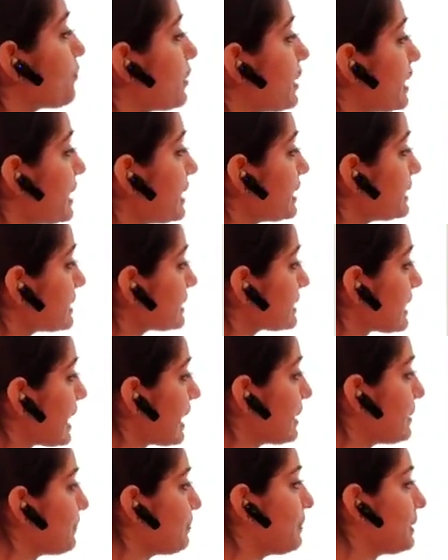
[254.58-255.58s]

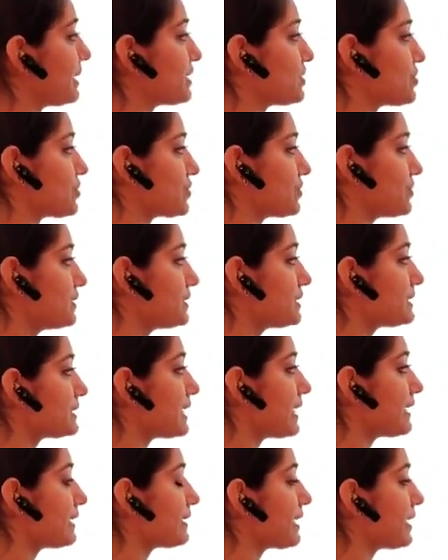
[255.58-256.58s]
pre-designed pictures
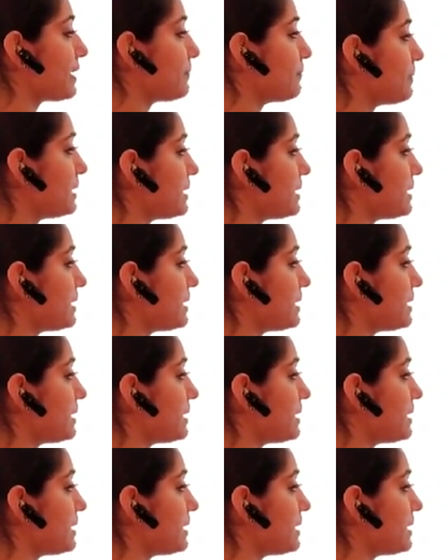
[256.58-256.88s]
that can